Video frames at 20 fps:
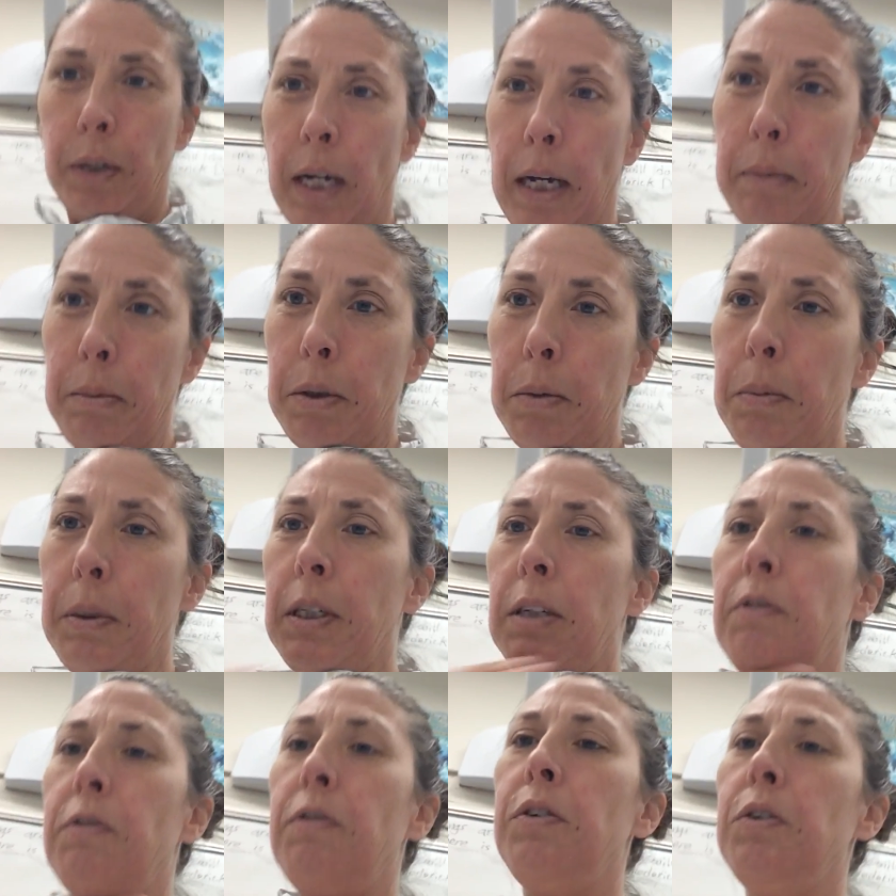times and be
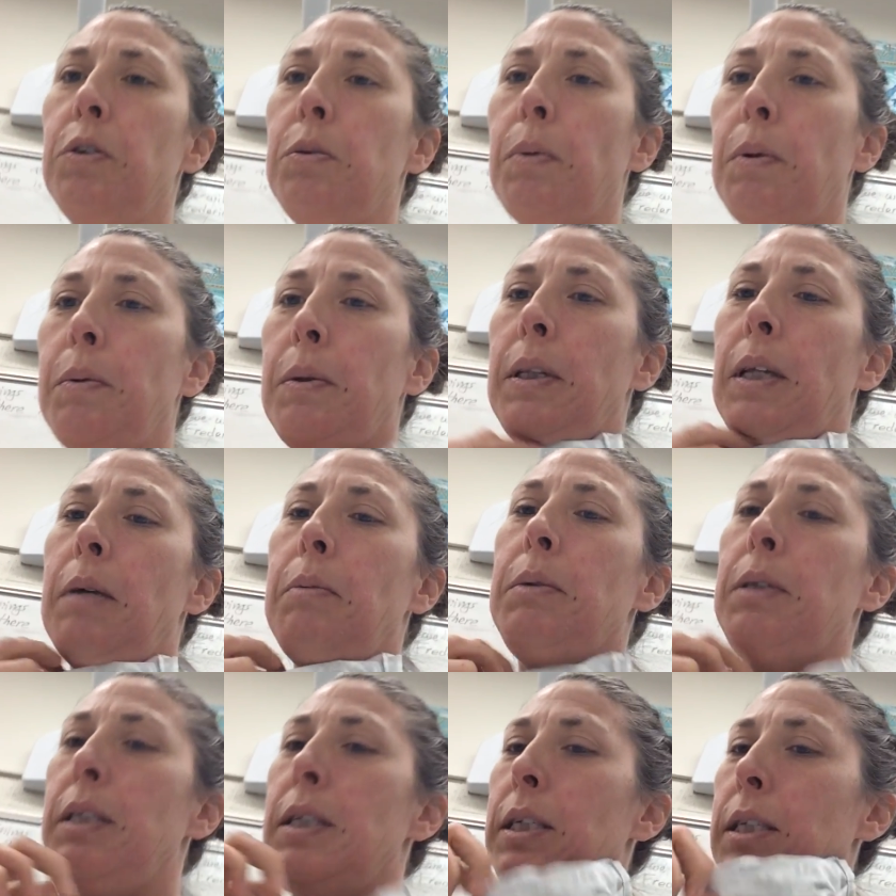confused by what
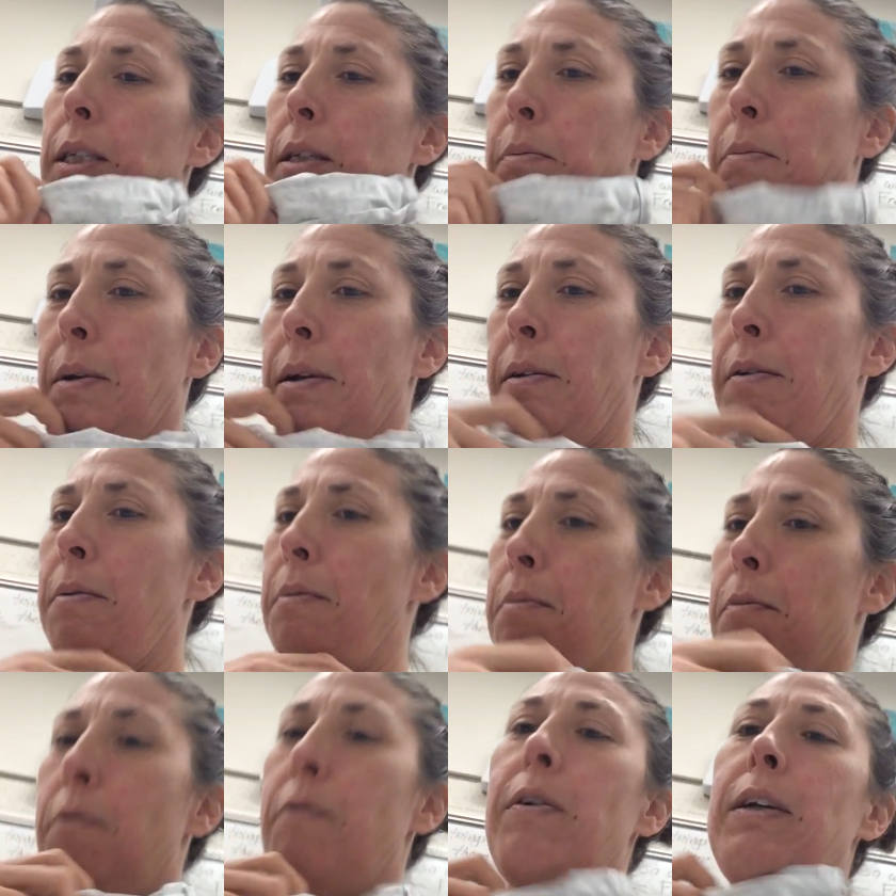that means. This is my
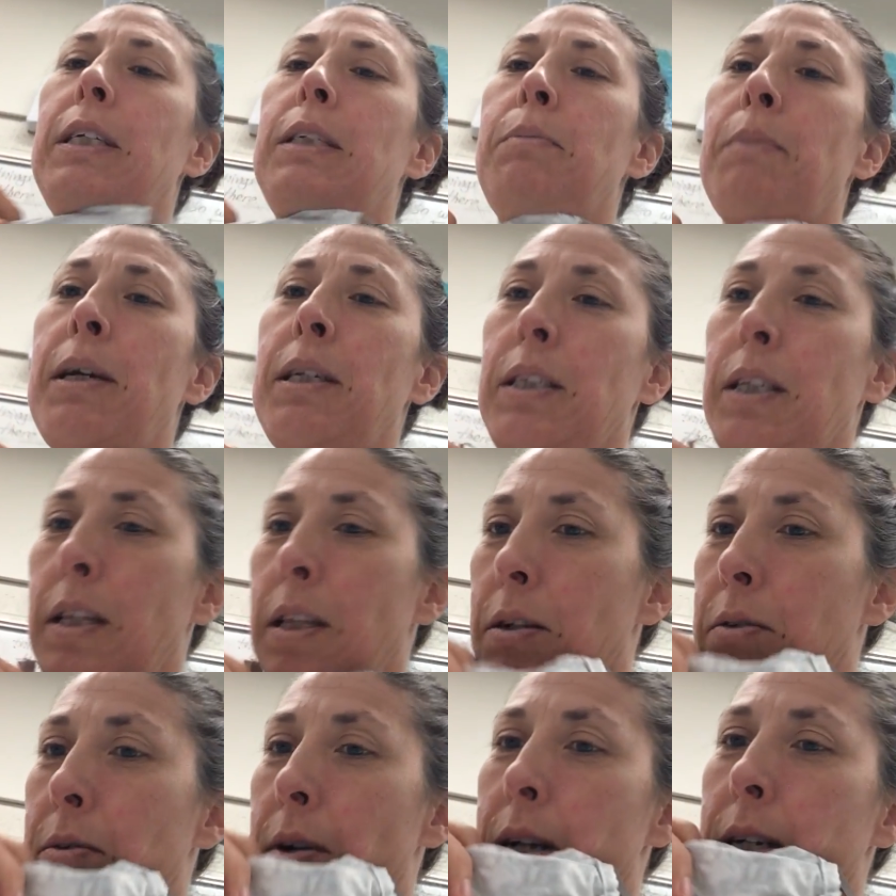face mask
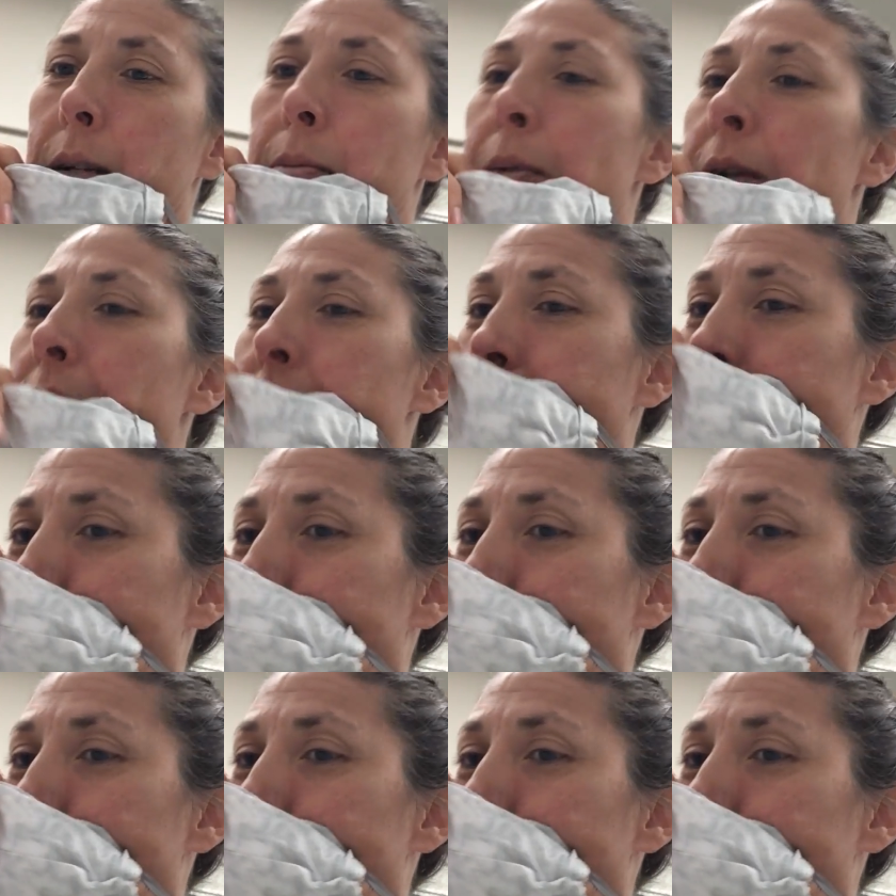that Rhonda made